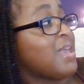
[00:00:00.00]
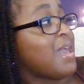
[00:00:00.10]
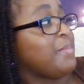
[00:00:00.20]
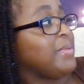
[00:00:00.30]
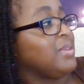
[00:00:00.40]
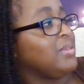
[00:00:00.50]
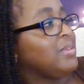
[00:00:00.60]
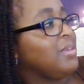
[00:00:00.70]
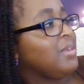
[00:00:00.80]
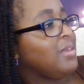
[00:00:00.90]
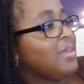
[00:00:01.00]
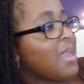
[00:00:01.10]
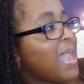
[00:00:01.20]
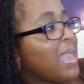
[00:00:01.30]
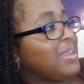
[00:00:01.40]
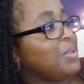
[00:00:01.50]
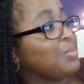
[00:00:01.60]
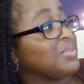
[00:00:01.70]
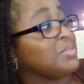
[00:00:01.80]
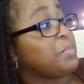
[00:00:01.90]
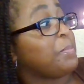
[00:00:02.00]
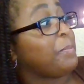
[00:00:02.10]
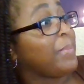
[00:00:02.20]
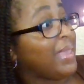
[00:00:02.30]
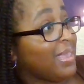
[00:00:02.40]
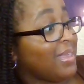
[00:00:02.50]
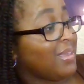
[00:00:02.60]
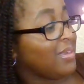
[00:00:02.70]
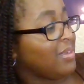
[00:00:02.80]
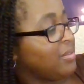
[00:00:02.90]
to happen, and it was big.